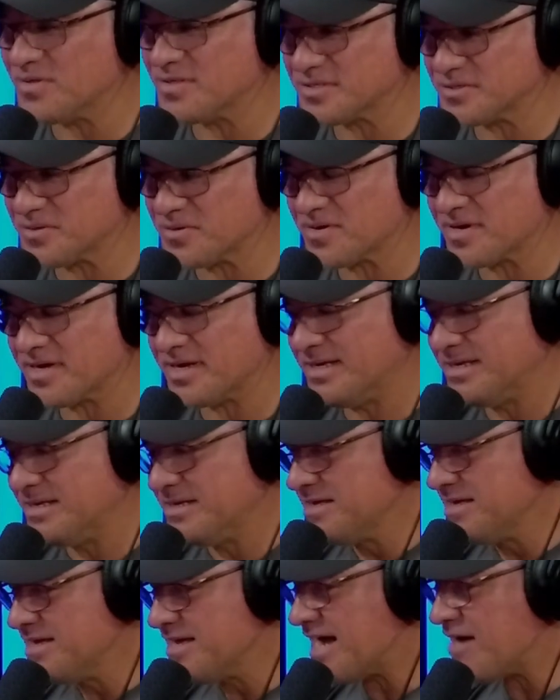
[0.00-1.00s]
story.
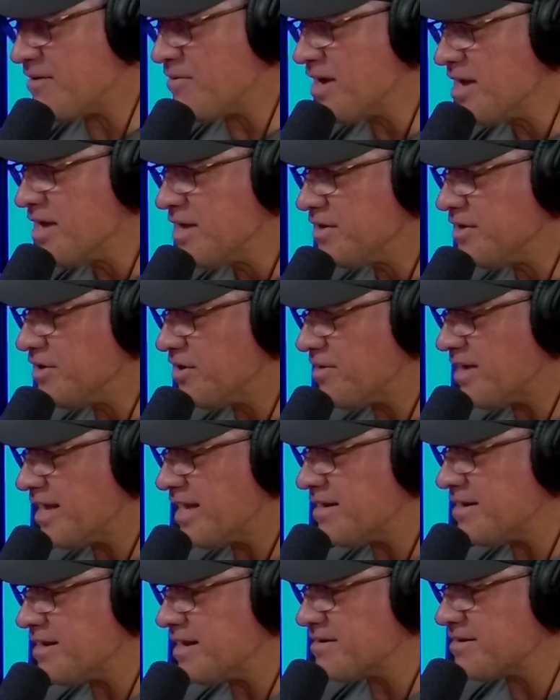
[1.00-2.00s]
How you know,
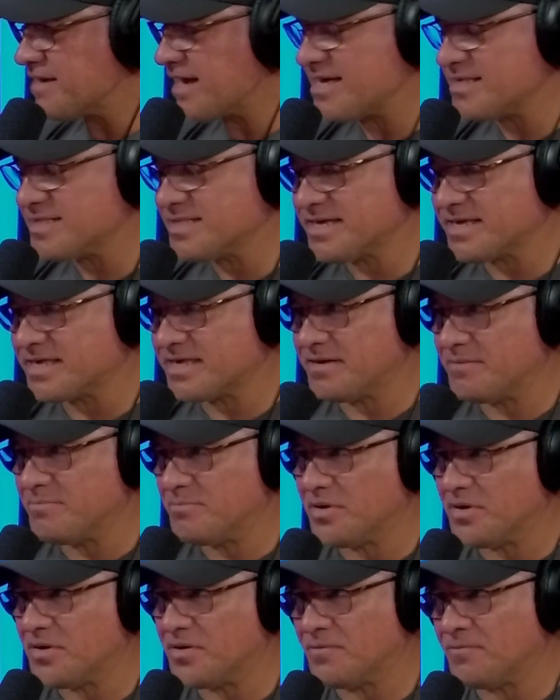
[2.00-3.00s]
and and guys like
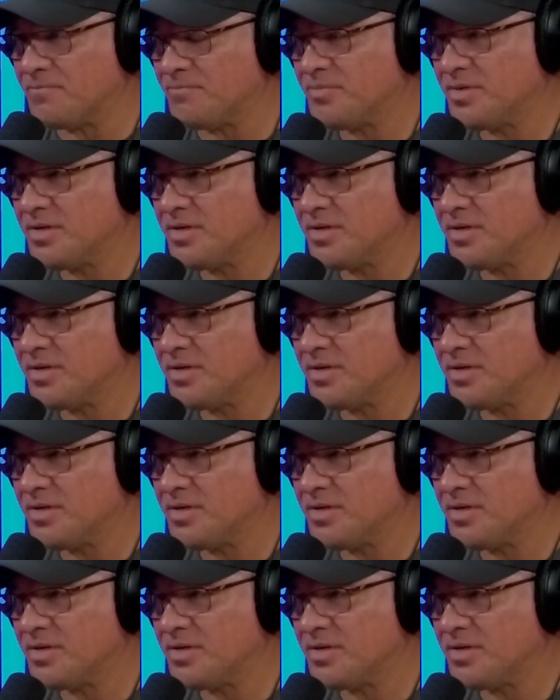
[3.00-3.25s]
Kimbo,